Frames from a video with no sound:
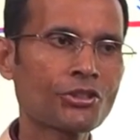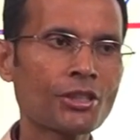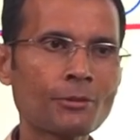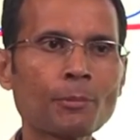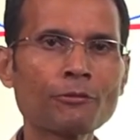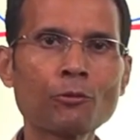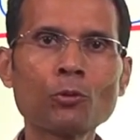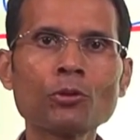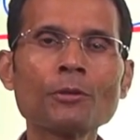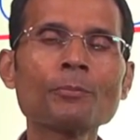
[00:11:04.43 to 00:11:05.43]
just
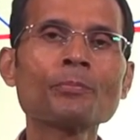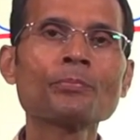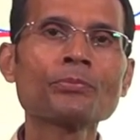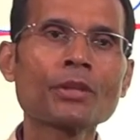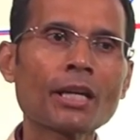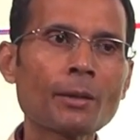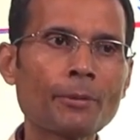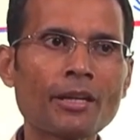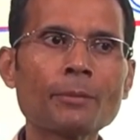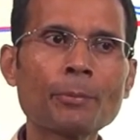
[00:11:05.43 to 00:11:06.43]
before a,
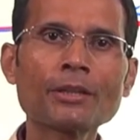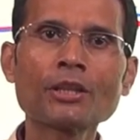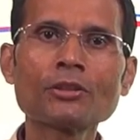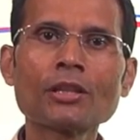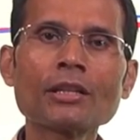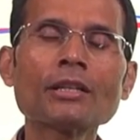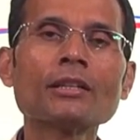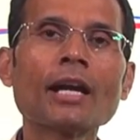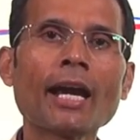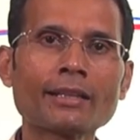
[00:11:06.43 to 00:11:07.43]
a particular
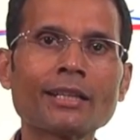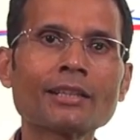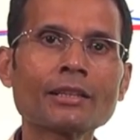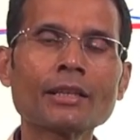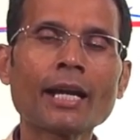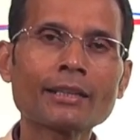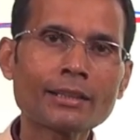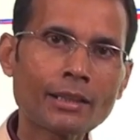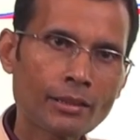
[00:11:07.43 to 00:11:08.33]
athletic at,